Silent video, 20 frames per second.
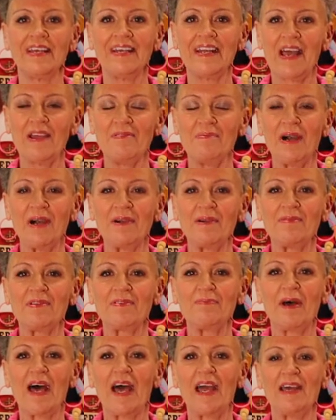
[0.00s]
G'day, welcome
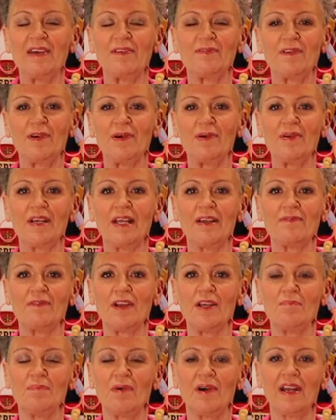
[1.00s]
to Pay It Forward
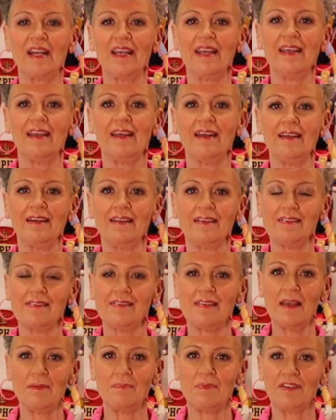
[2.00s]
everybody, and it is
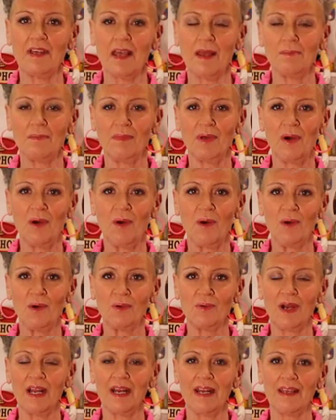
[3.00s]
September
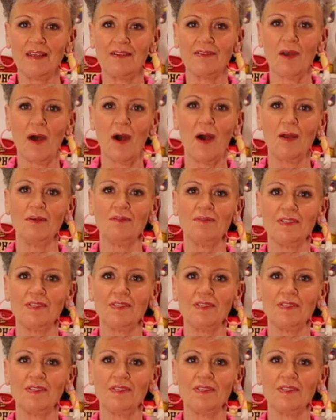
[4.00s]
already, time